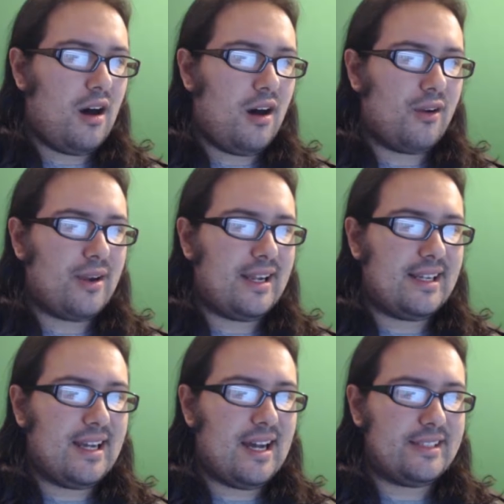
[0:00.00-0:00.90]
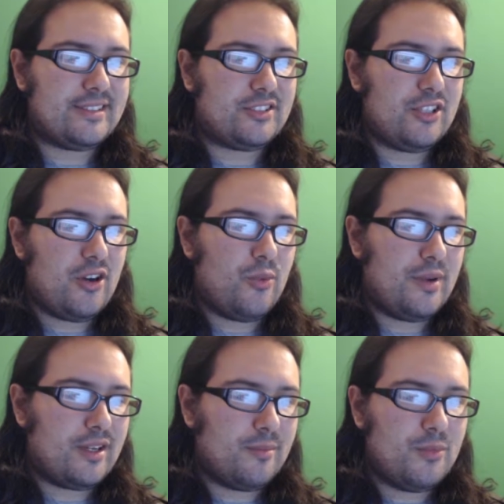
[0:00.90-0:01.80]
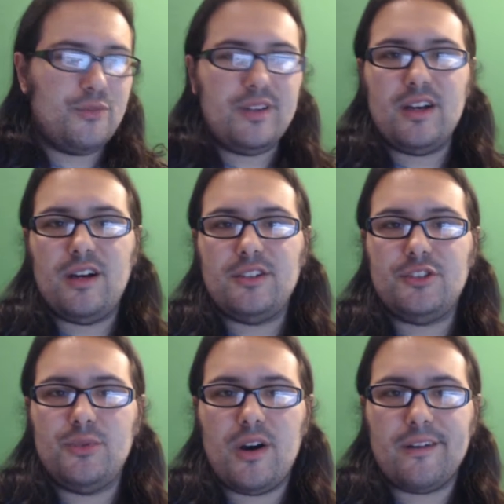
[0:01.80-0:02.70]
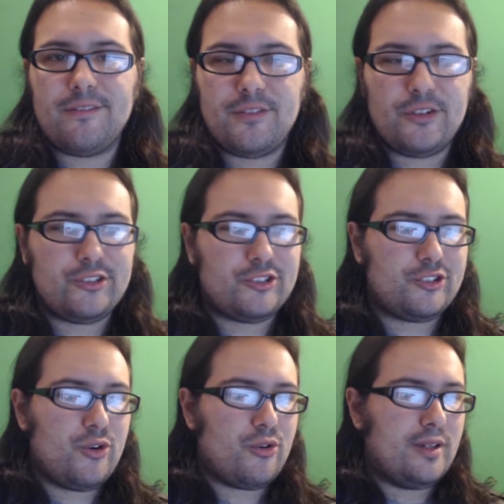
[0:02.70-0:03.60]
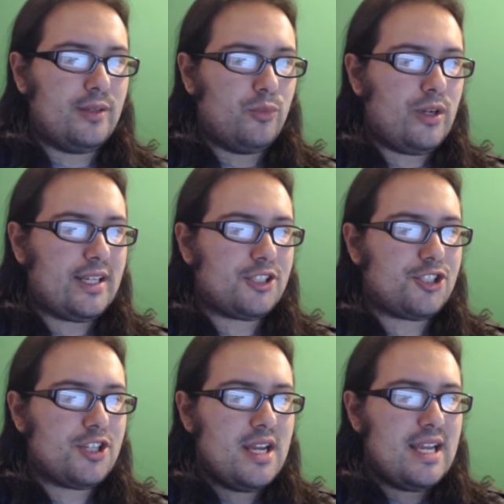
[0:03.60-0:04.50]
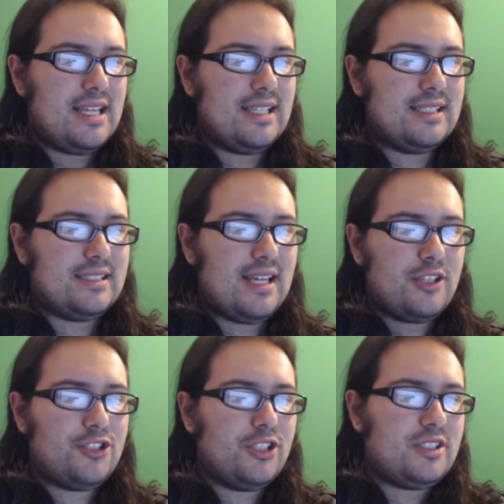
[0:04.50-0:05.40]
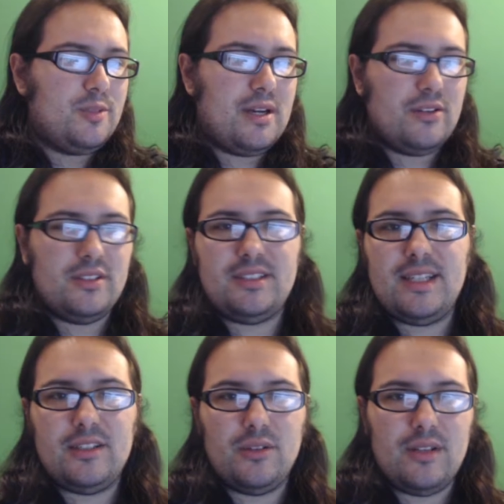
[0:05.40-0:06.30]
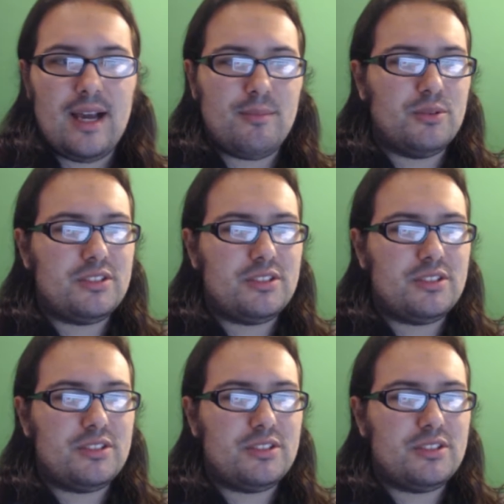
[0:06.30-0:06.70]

Alright, guys, so we are moving on to our first story, which is not just about Nintendo Labo.